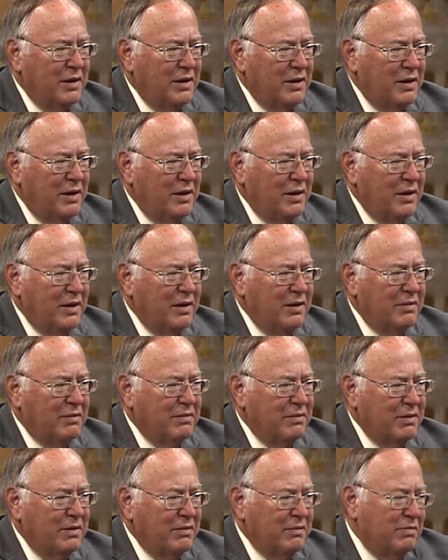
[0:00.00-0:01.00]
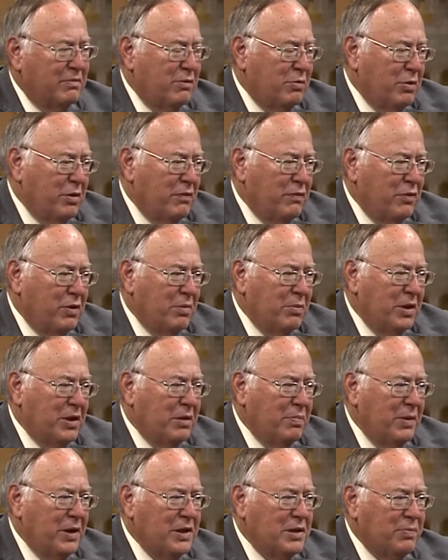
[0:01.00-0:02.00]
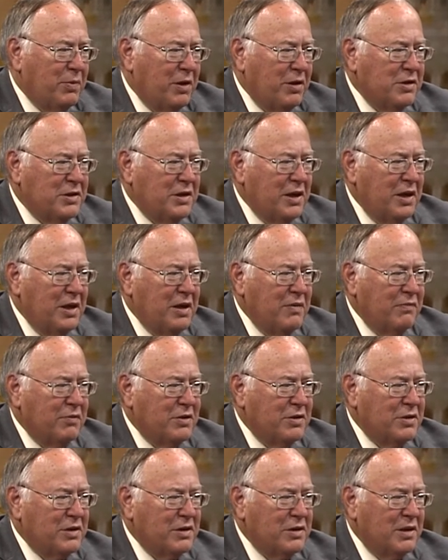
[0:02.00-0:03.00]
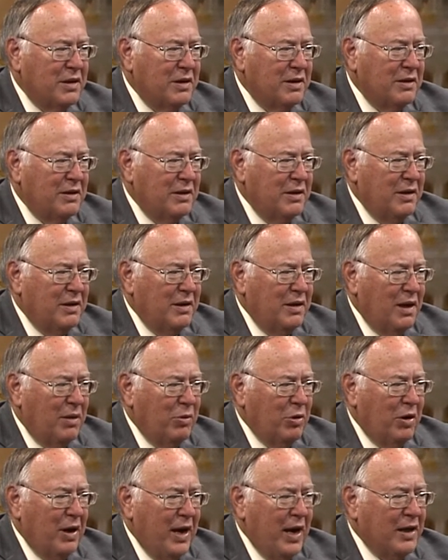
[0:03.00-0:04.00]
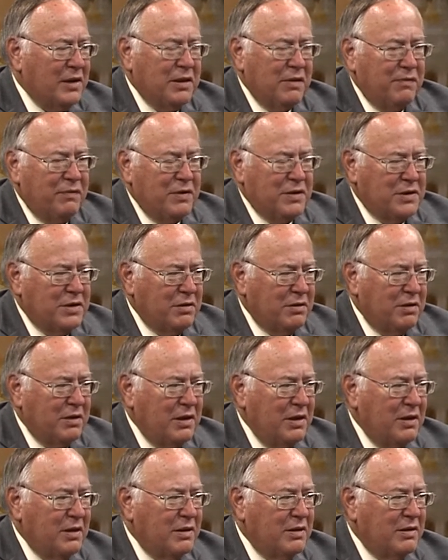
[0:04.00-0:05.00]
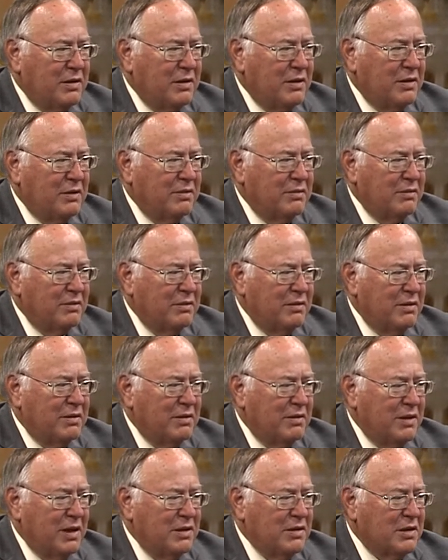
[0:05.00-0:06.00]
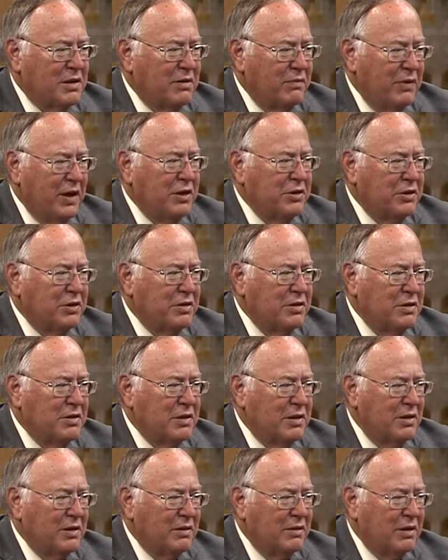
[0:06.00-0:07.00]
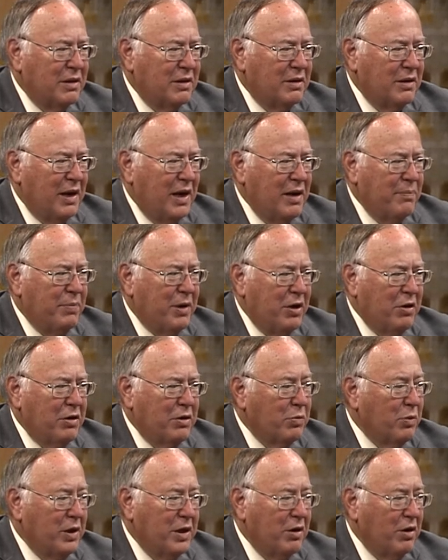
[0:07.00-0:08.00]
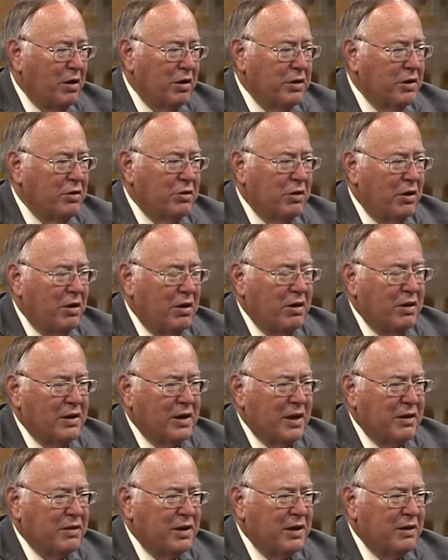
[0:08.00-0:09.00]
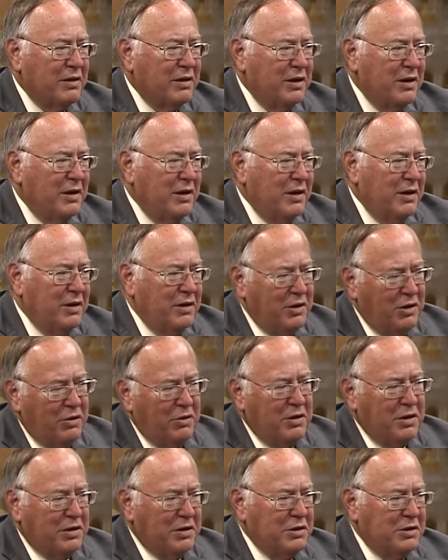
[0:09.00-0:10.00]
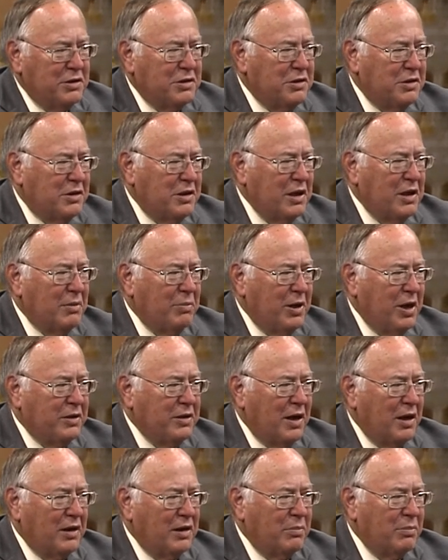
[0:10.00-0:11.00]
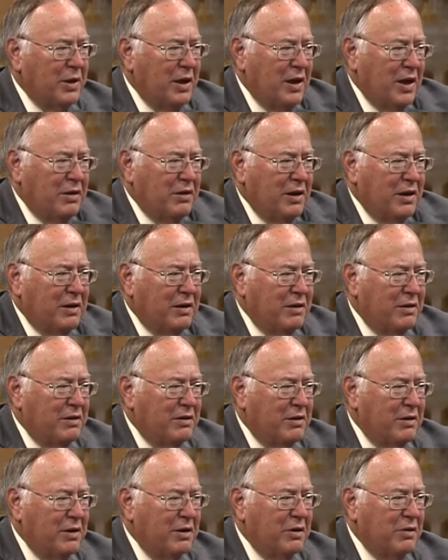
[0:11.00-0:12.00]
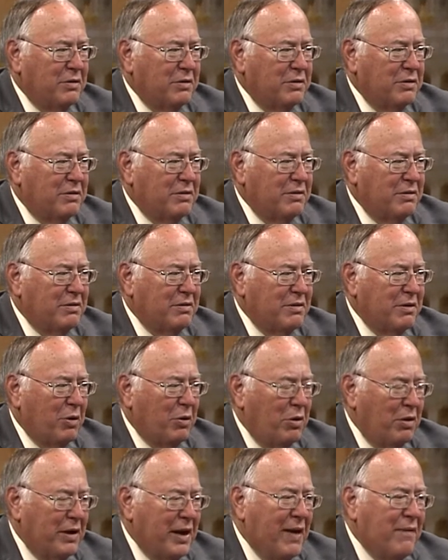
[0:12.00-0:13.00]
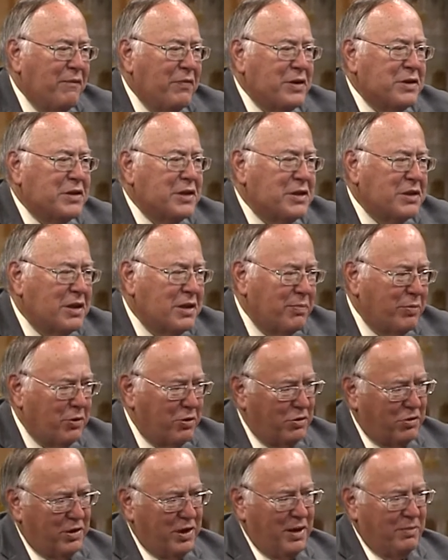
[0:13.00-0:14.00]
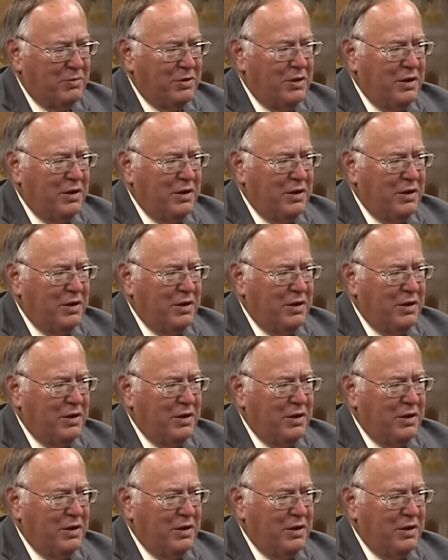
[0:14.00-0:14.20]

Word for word: uh, a three or four month baseball stadium versus a, a more active facility that uh, does conventions in a, in a high powered way all year long. I think, you know, you can just think about that a little bit. I think, you know, the whole emphasis of the program